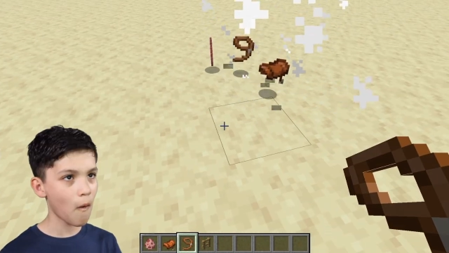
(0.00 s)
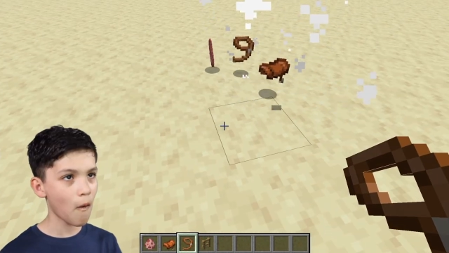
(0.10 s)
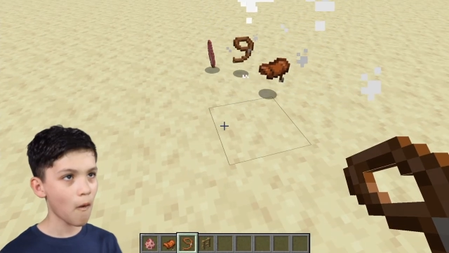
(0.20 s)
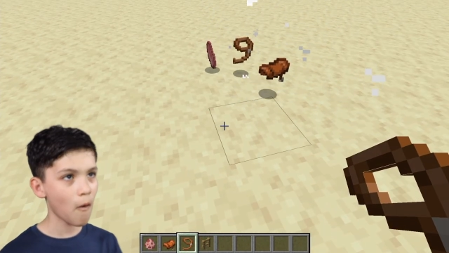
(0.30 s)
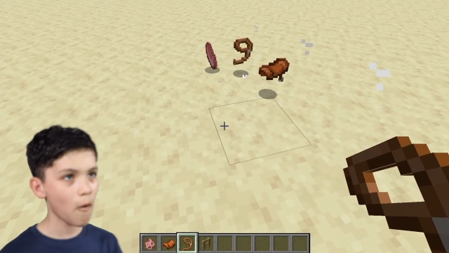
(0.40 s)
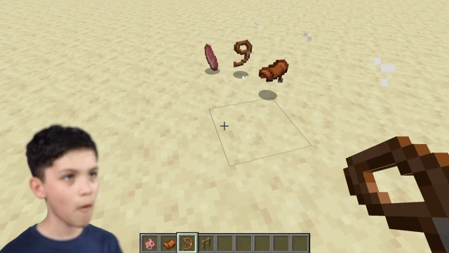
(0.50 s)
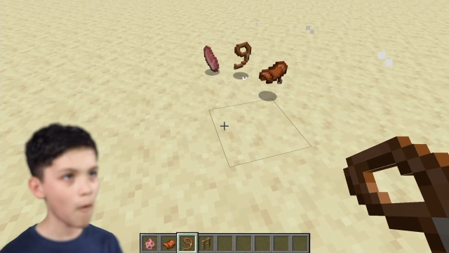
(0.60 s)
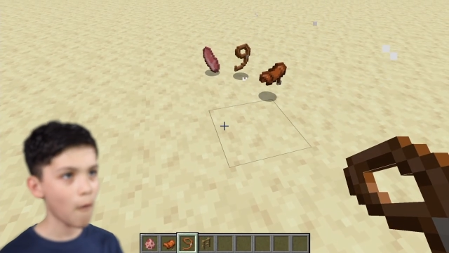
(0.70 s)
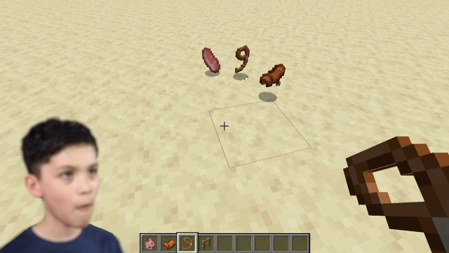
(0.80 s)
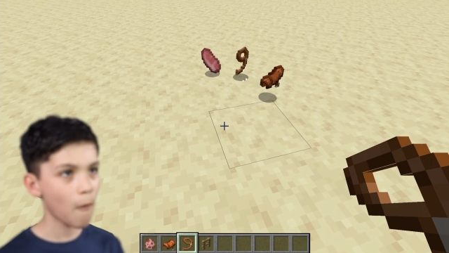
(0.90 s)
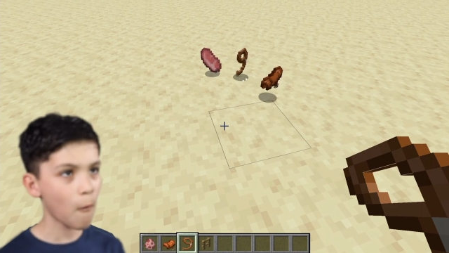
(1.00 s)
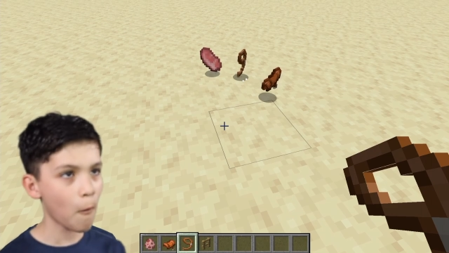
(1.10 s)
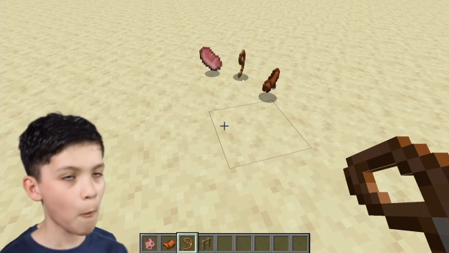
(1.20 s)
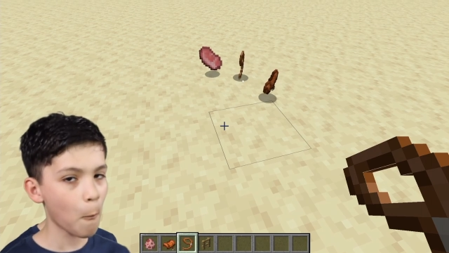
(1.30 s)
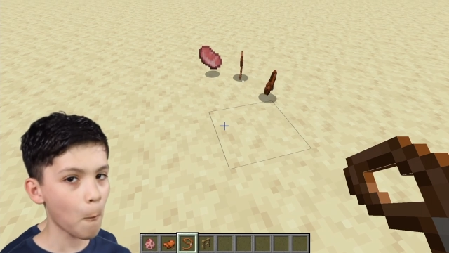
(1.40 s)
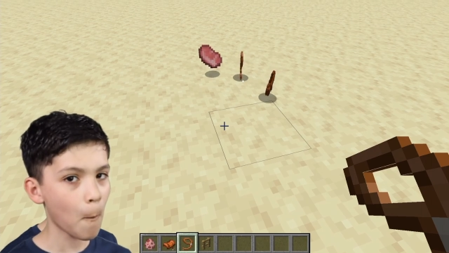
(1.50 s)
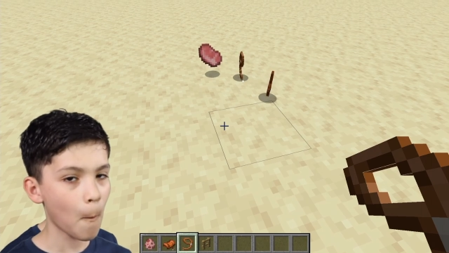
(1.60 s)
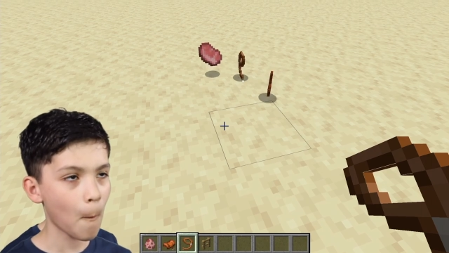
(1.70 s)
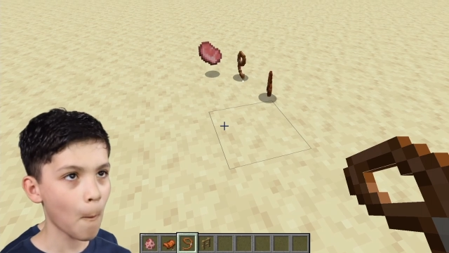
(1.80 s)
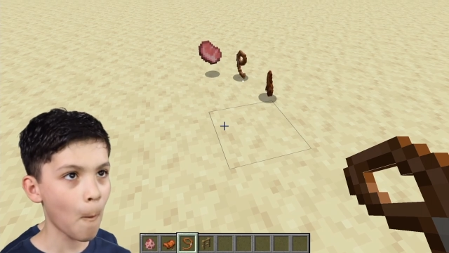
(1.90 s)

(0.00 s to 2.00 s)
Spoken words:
(silence)